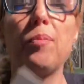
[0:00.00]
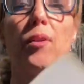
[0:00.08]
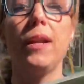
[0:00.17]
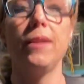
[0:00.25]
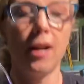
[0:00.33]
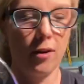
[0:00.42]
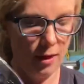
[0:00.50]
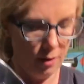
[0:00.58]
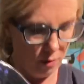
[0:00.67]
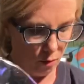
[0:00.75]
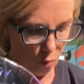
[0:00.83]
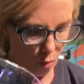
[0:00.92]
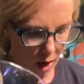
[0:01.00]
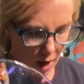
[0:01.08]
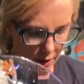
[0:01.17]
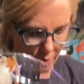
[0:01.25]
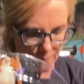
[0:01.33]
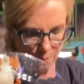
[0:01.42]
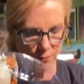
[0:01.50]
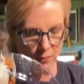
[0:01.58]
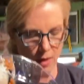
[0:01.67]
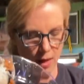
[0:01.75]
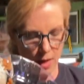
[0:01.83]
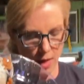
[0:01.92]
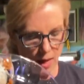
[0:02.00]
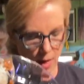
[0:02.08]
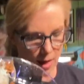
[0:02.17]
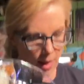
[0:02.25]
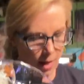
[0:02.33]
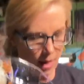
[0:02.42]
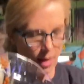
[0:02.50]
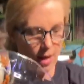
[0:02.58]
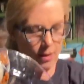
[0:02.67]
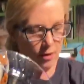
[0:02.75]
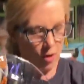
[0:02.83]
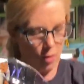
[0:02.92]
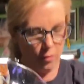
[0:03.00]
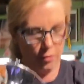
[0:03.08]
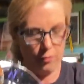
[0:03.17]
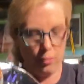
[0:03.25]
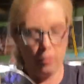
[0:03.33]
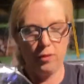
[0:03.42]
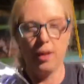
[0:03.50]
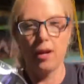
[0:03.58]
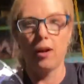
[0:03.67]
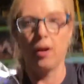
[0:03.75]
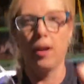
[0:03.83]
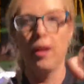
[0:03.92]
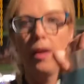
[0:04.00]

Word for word: right down into the water and go through their